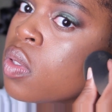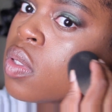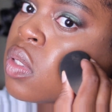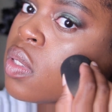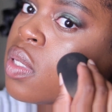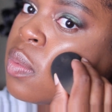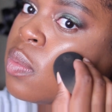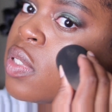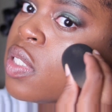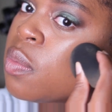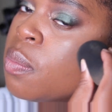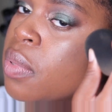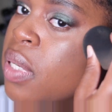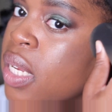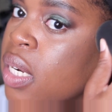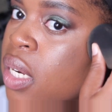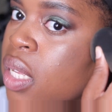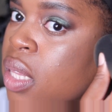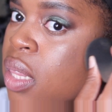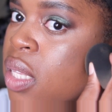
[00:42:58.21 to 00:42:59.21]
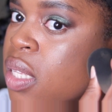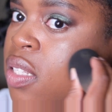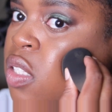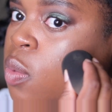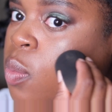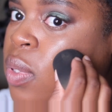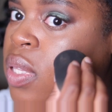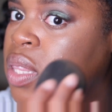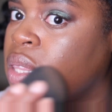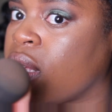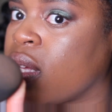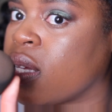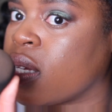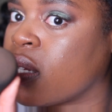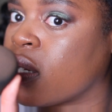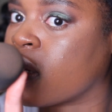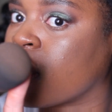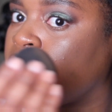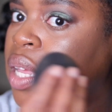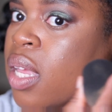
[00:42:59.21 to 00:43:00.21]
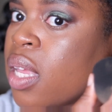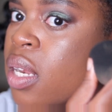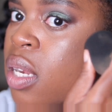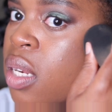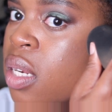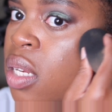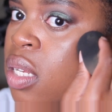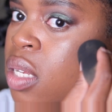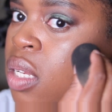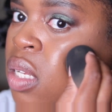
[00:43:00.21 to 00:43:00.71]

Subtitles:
So I'm just blending this with the end